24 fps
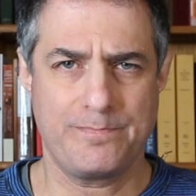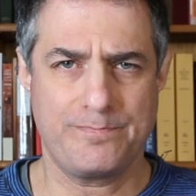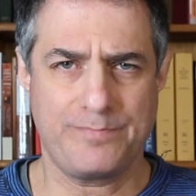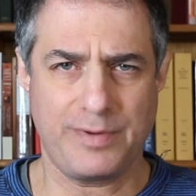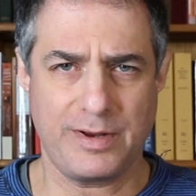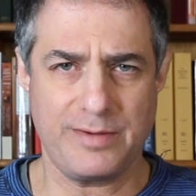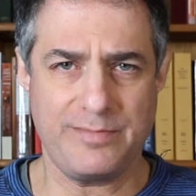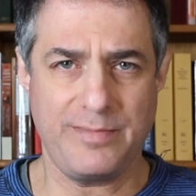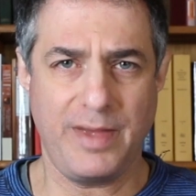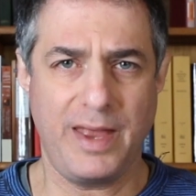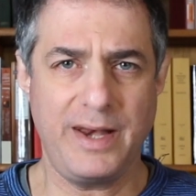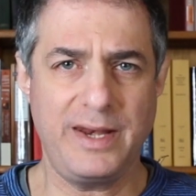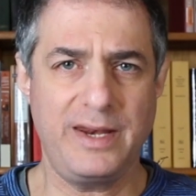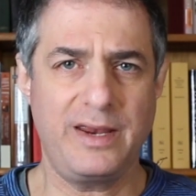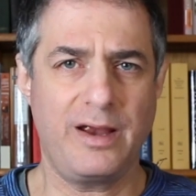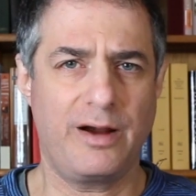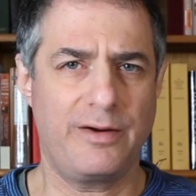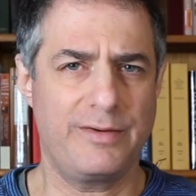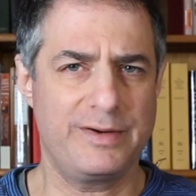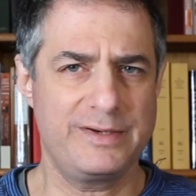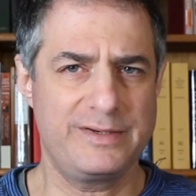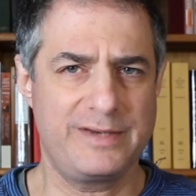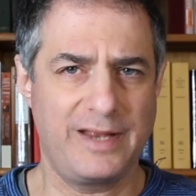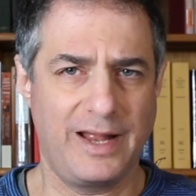But many
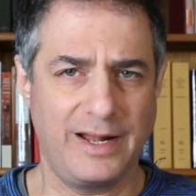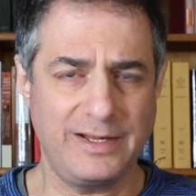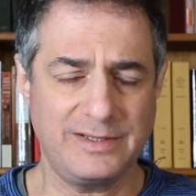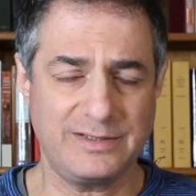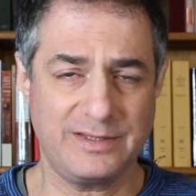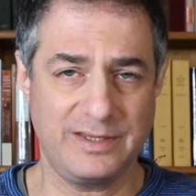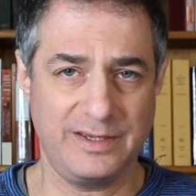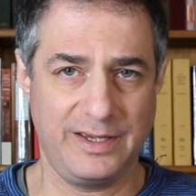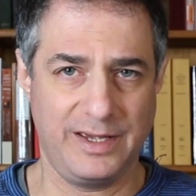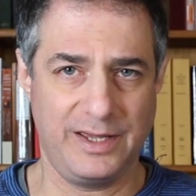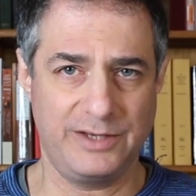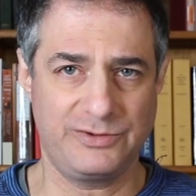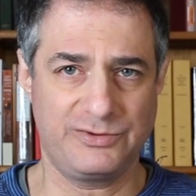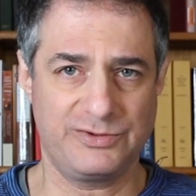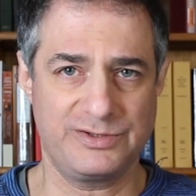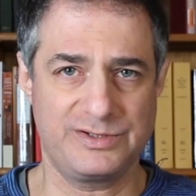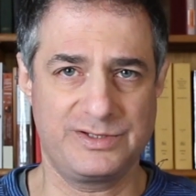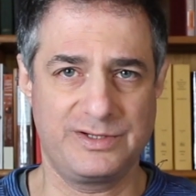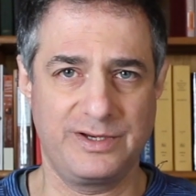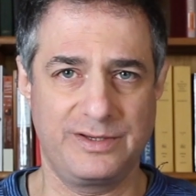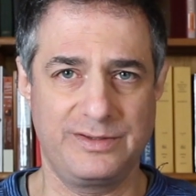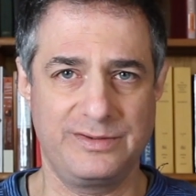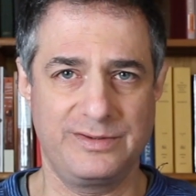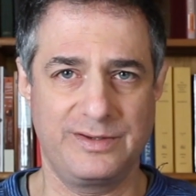are intensely
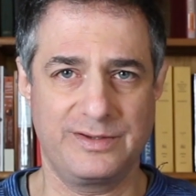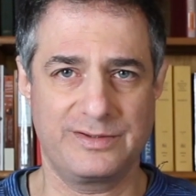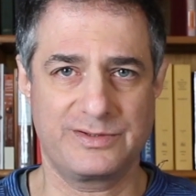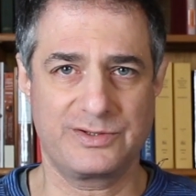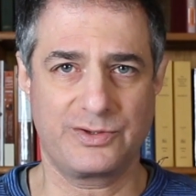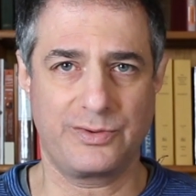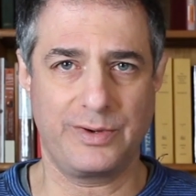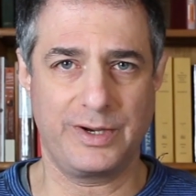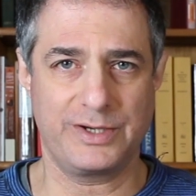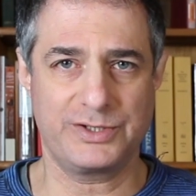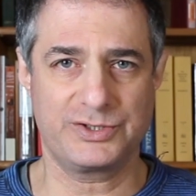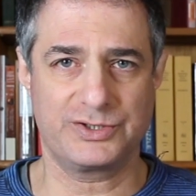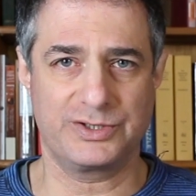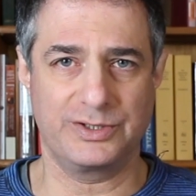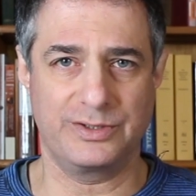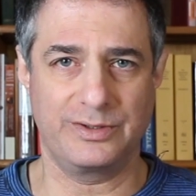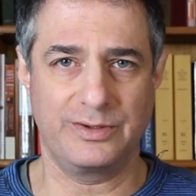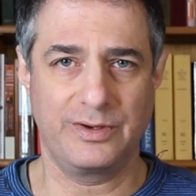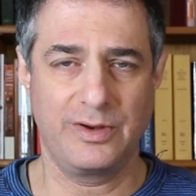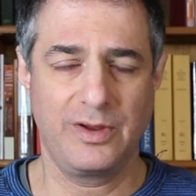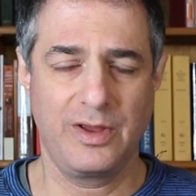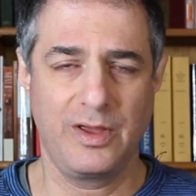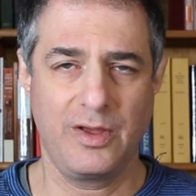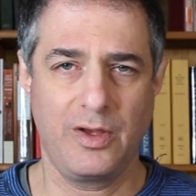interested in this
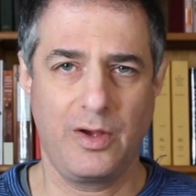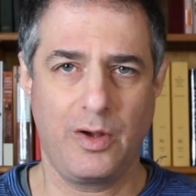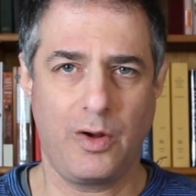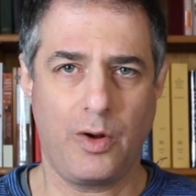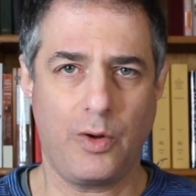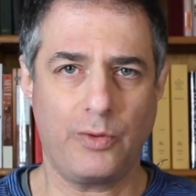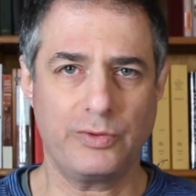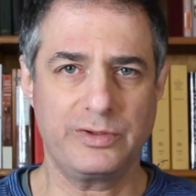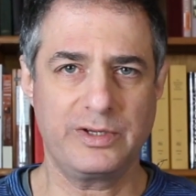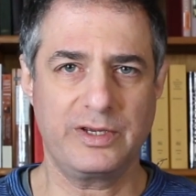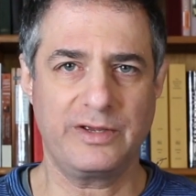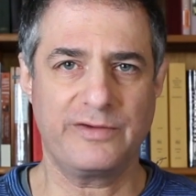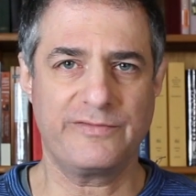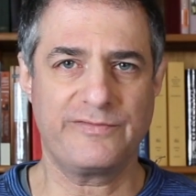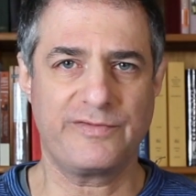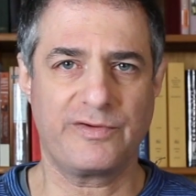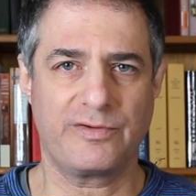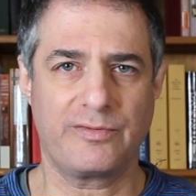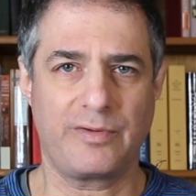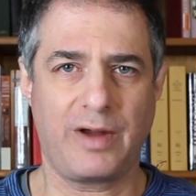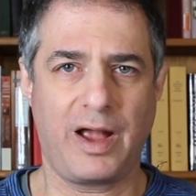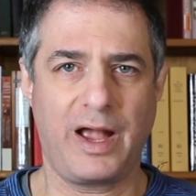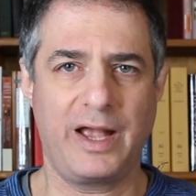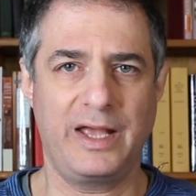question, holding a
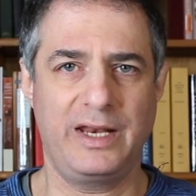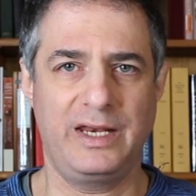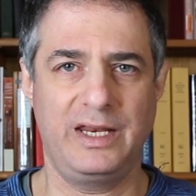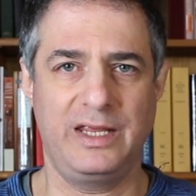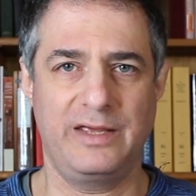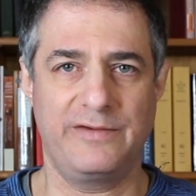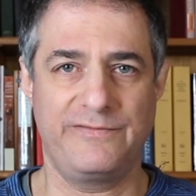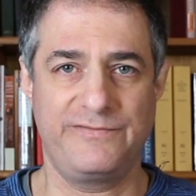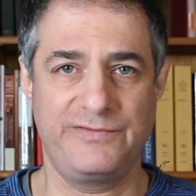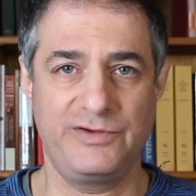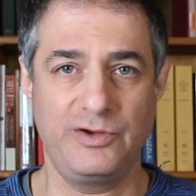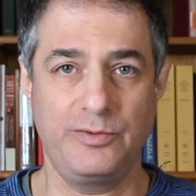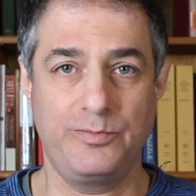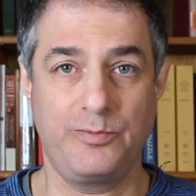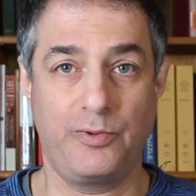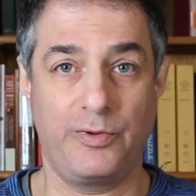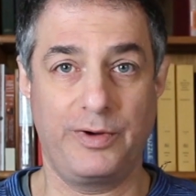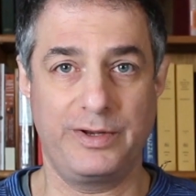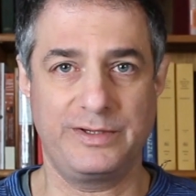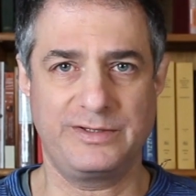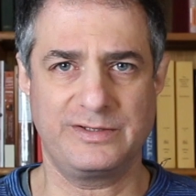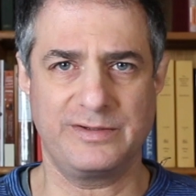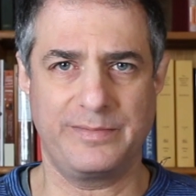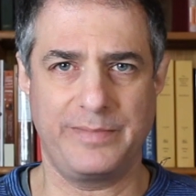variety of
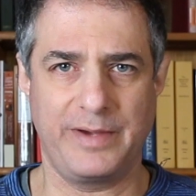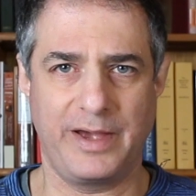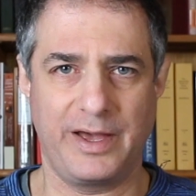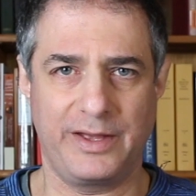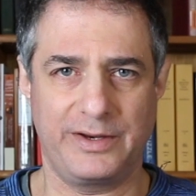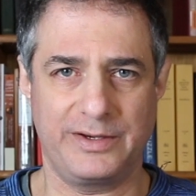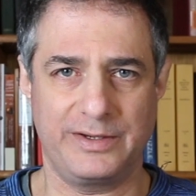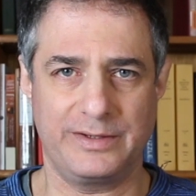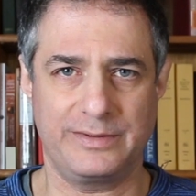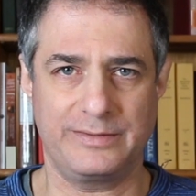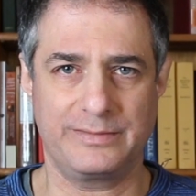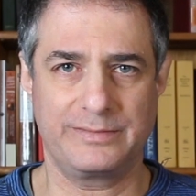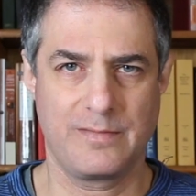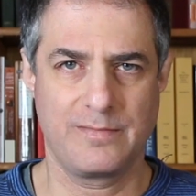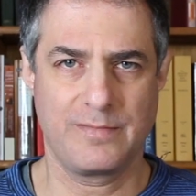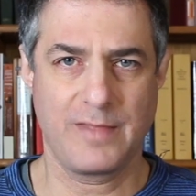viewpoints about it.